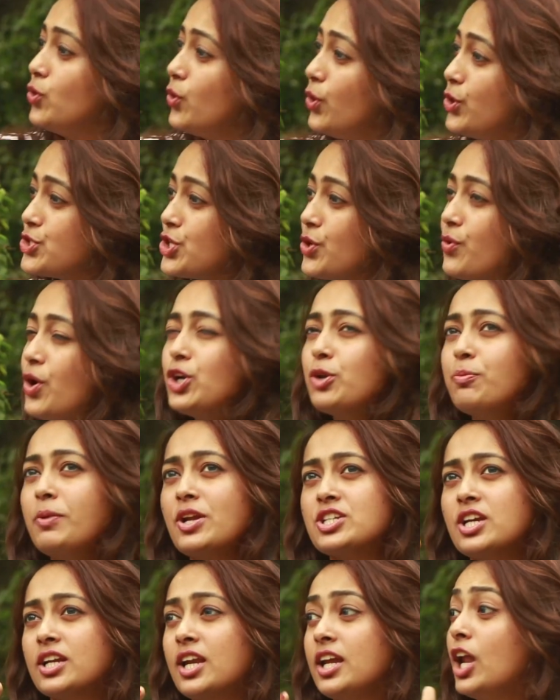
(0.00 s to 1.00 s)
you also want to play
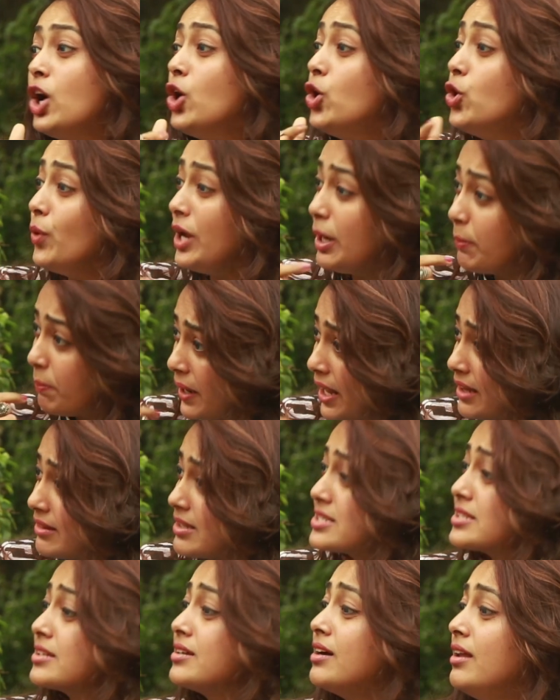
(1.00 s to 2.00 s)
Shakila, who will play
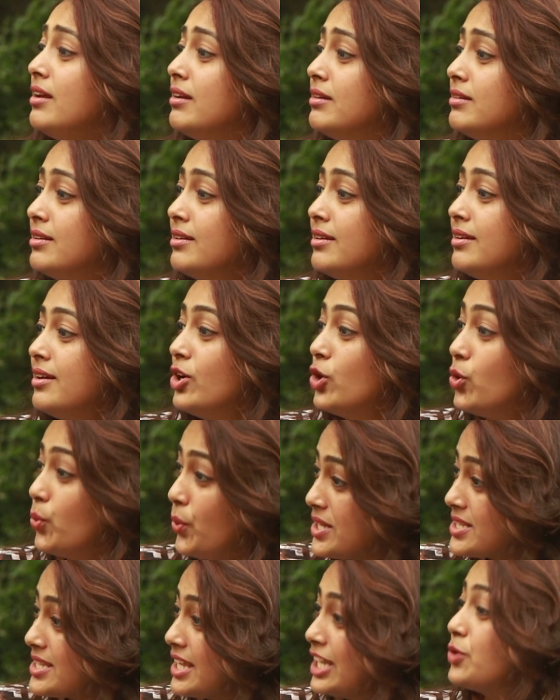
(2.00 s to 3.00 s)
this girl who
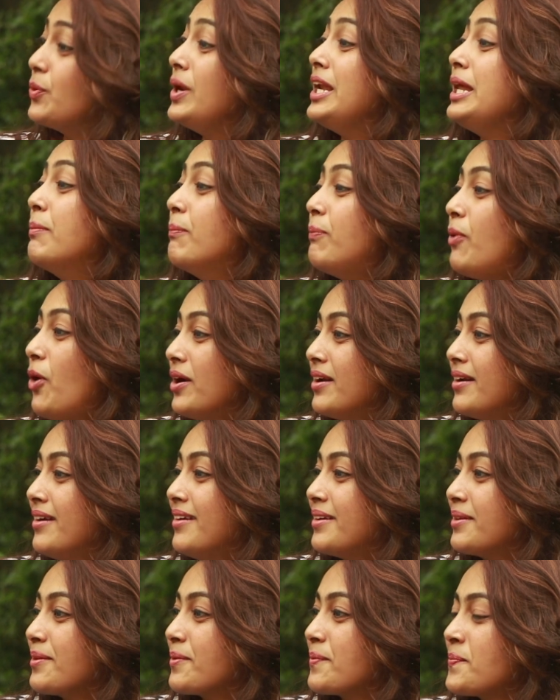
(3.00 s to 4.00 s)
is equally
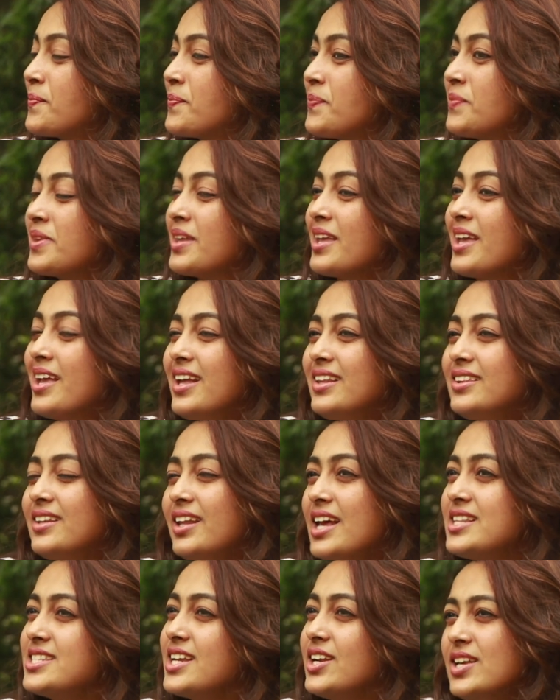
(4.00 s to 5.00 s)
important?
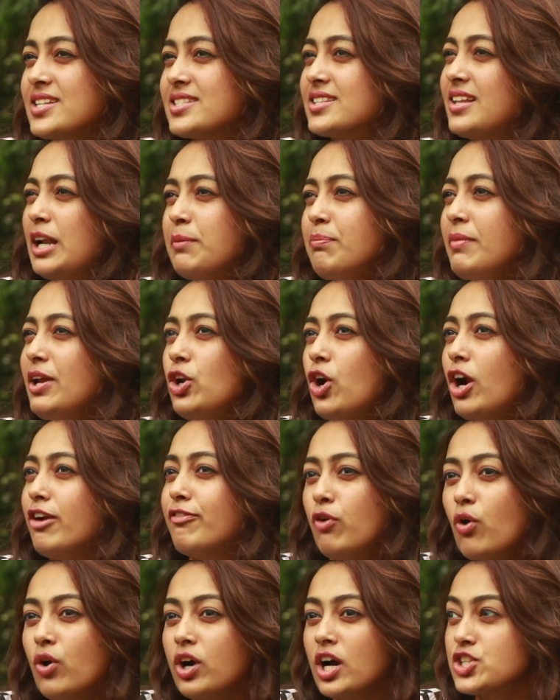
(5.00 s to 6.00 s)
Then I said, yes, let me not
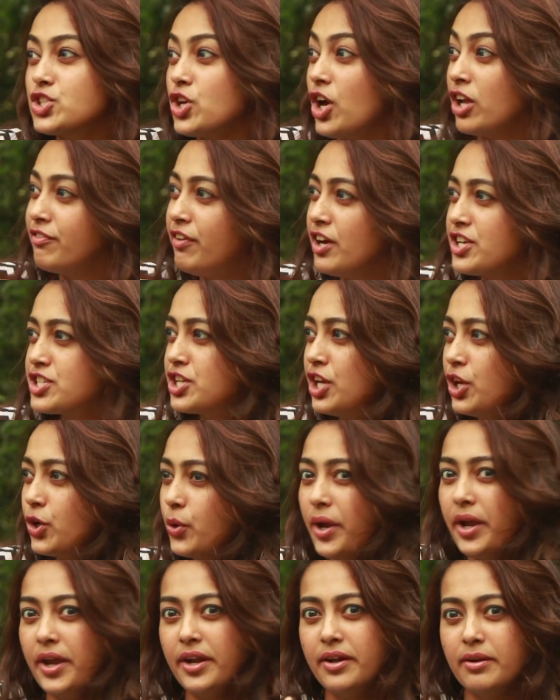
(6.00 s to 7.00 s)
focus on first
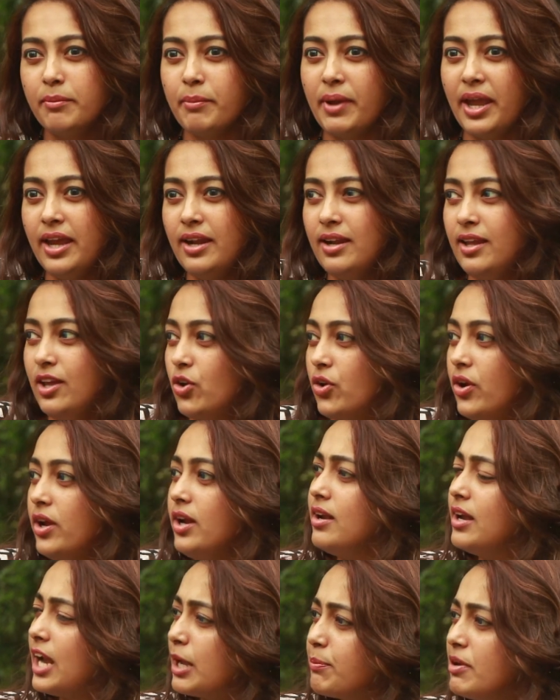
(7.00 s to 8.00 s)
heroine, the main
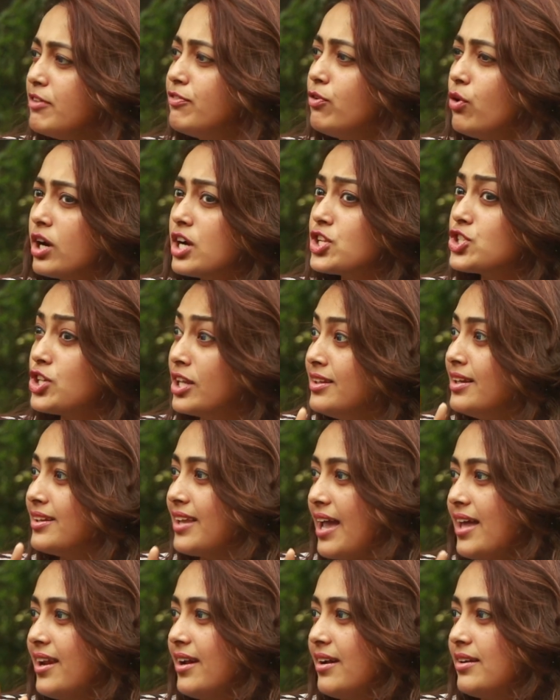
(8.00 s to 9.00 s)
heroine, let me focus on the
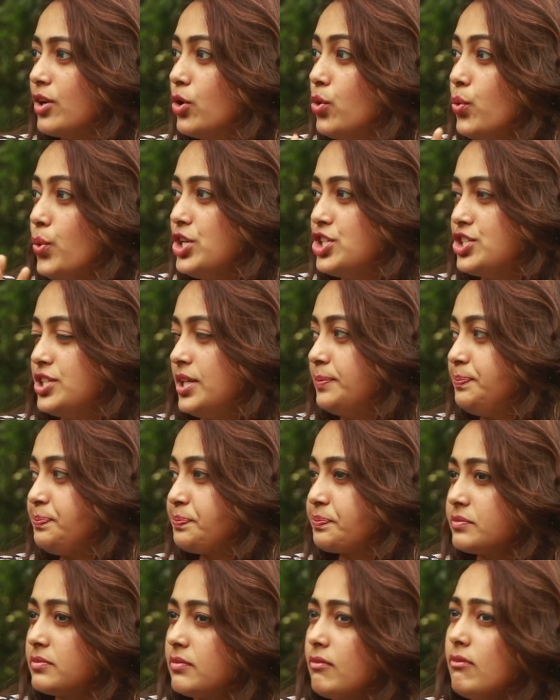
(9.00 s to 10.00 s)
character, who is she?
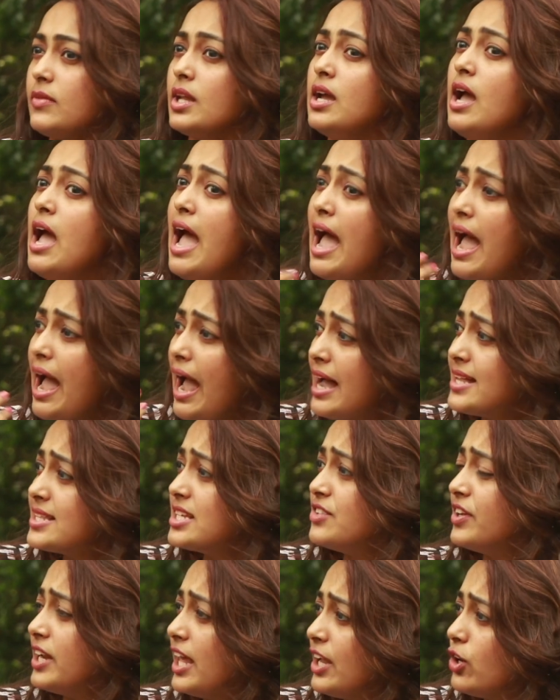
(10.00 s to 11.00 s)
As
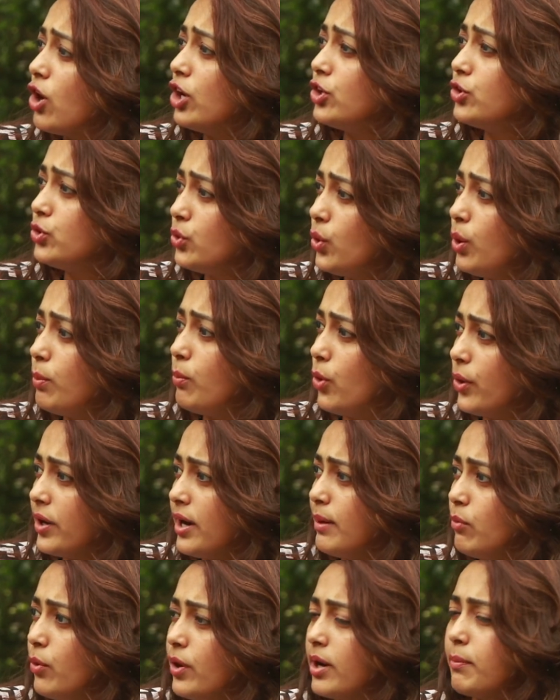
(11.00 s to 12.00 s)
and when I got to know more
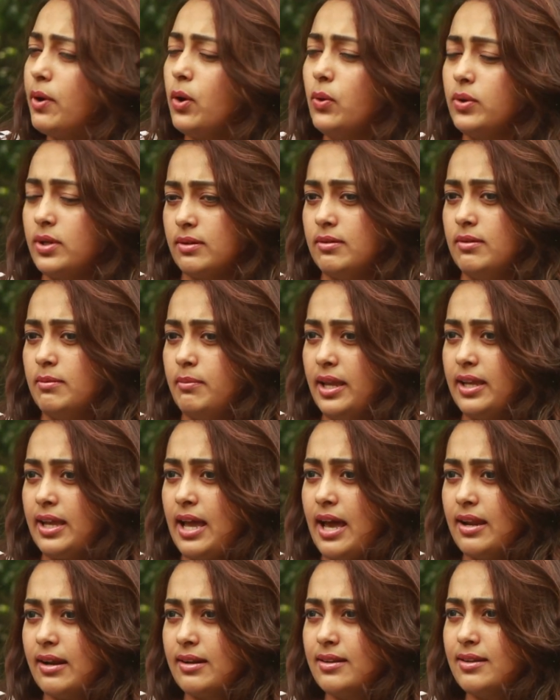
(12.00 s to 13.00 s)
and more about my
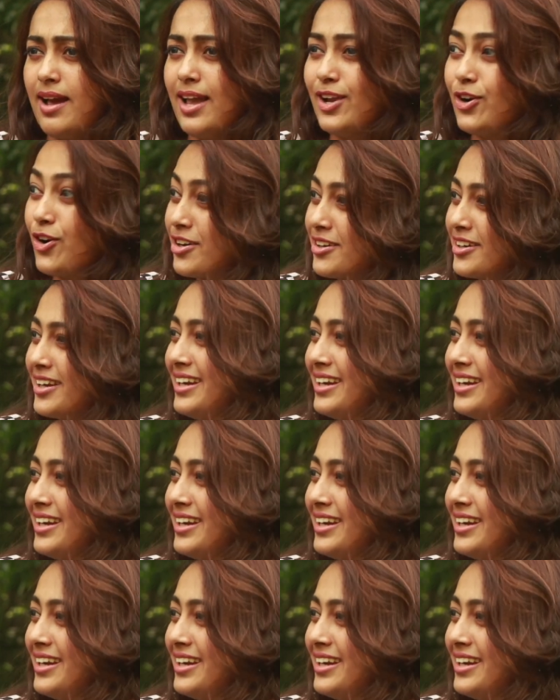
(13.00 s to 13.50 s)
character, I got